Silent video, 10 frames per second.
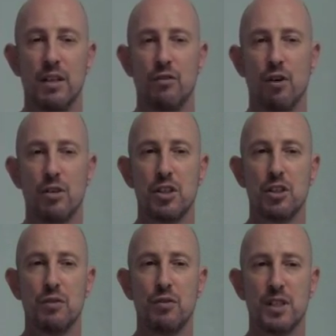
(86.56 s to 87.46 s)
The
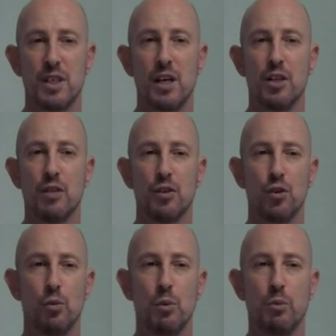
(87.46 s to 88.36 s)
advantage of Invisalign over
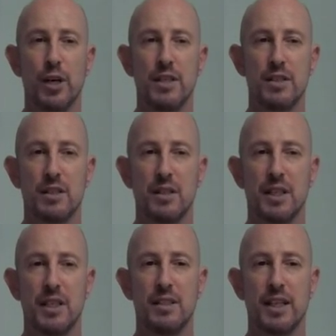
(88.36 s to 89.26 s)
normal braces
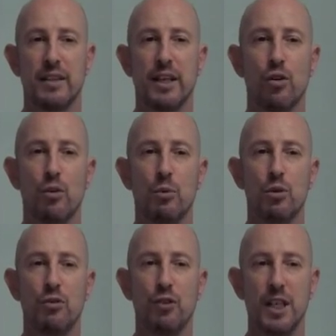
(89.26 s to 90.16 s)
is that they are
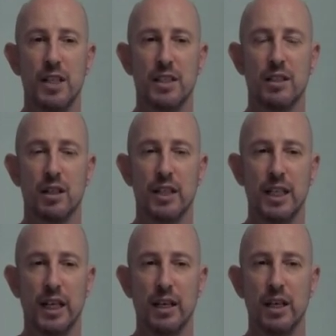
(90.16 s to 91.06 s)
removed for eating and
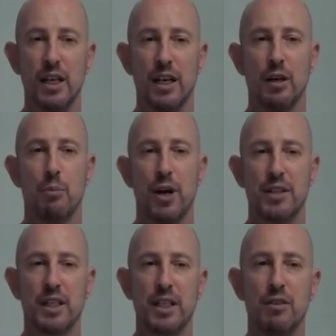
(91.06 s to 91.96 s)
cleaning and are
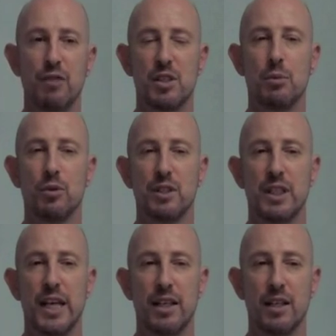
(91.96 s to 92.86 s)
practically invisible to
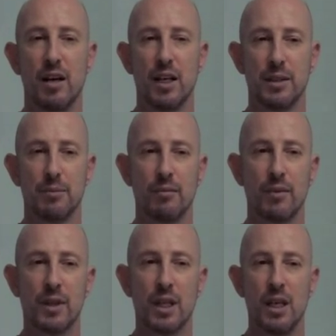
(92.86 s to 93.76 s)
the naked eye.
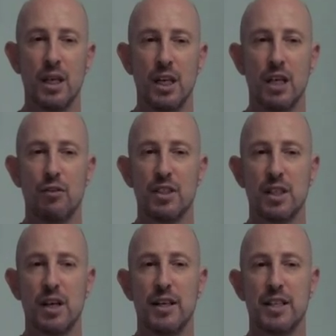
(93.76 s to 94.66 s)

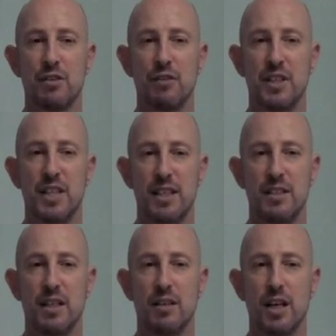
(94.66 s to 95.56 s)
Invisalign has a
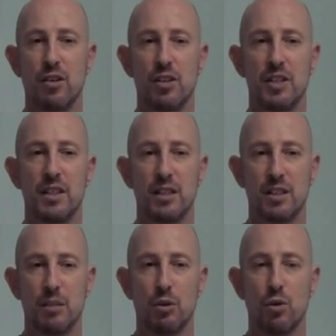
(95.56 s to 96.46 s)
fantastic diagnostic
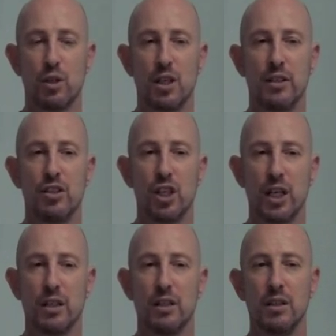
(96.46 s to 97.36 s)
system called a
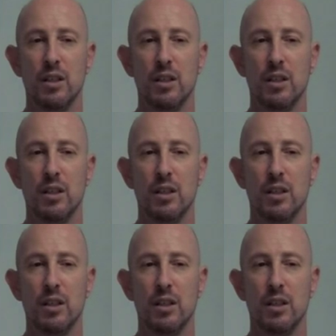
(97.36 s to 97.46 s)
ClinCheck.